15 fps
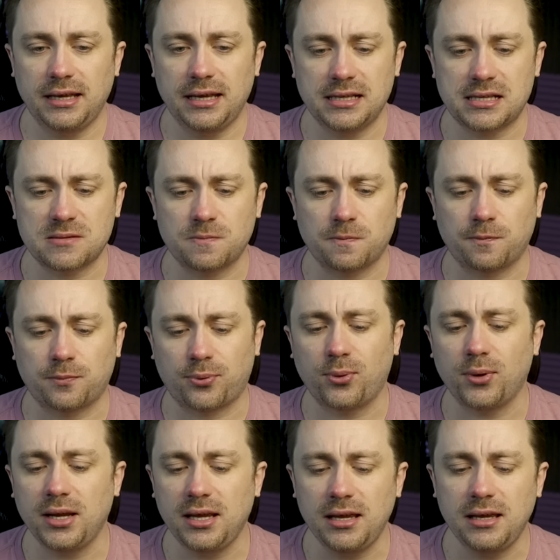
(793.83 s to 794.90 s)
it's
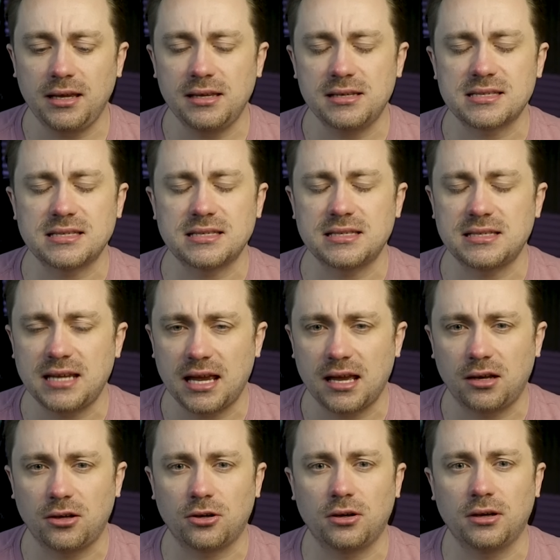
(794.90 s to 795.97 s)
pretty
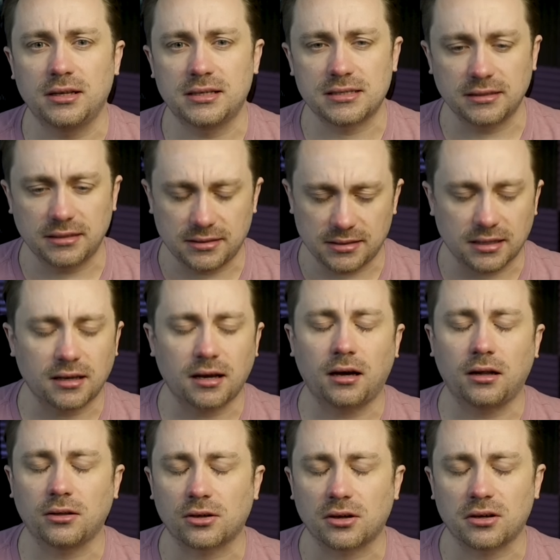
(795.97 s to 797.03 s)
standard. It's like the
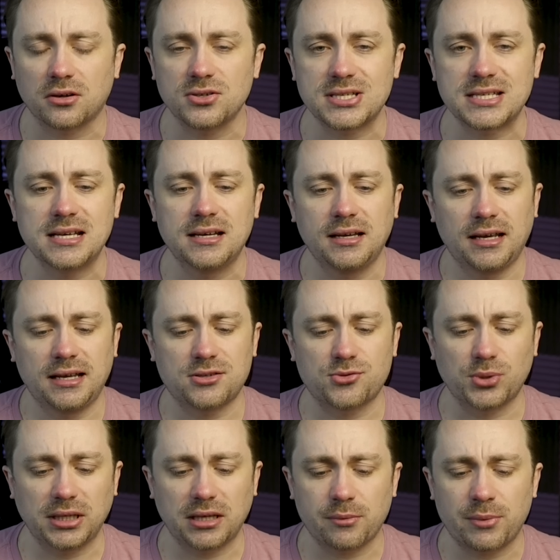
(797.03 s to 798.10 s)
colors. It's
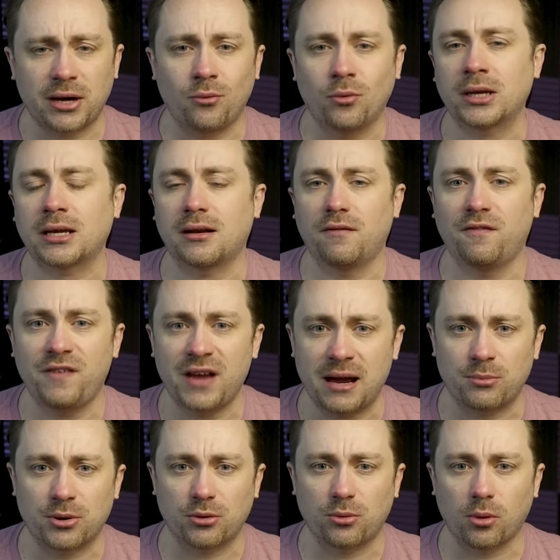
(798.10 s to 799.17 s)
really about what kind of
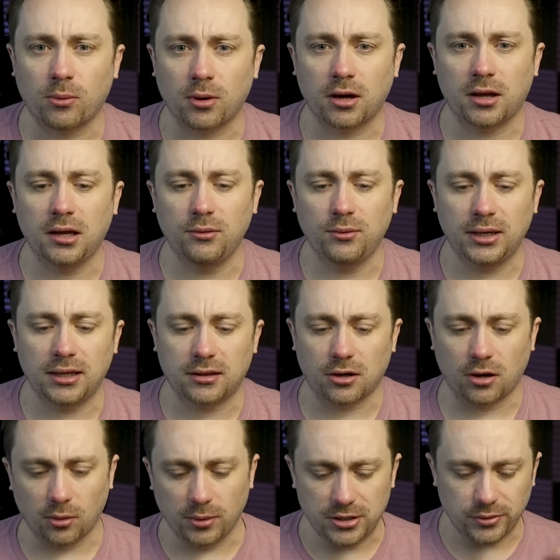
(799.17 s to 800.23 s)
fabric we're working with.
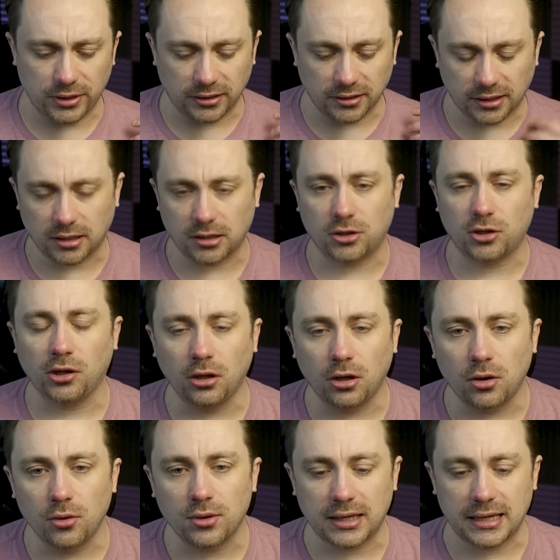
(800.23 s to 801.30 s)
Are we doing, like, a
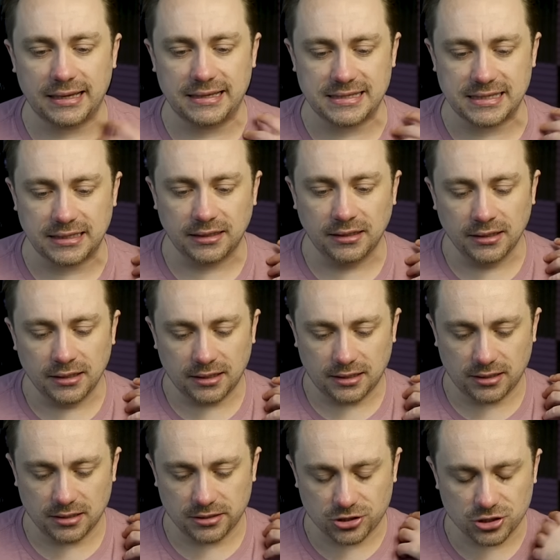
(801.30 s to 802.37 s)
cloak? Is it
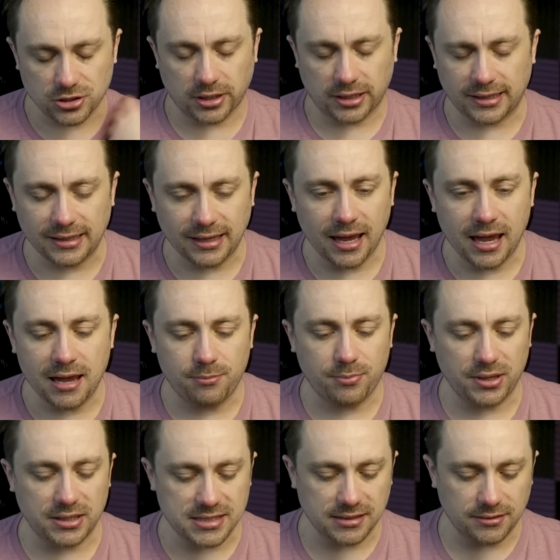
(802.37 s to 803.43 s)
a cape?
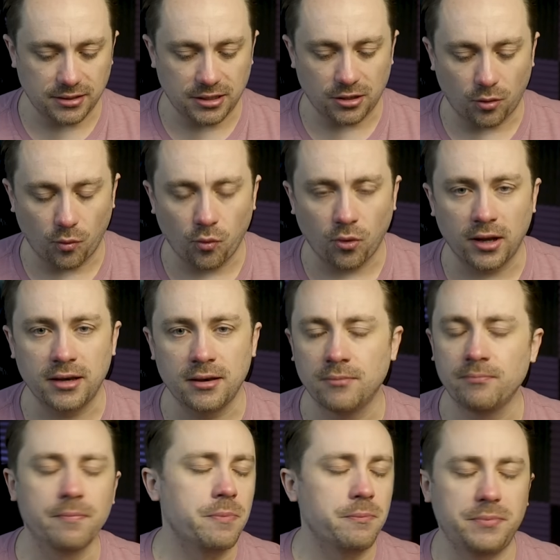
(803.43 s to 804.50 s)
Is it, one
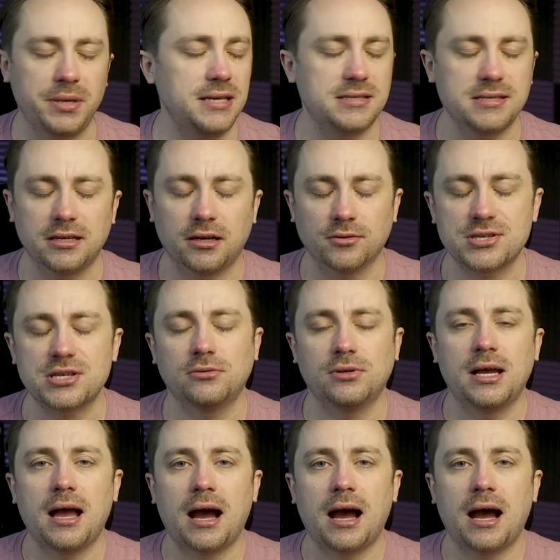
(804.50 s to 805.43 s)
piece, So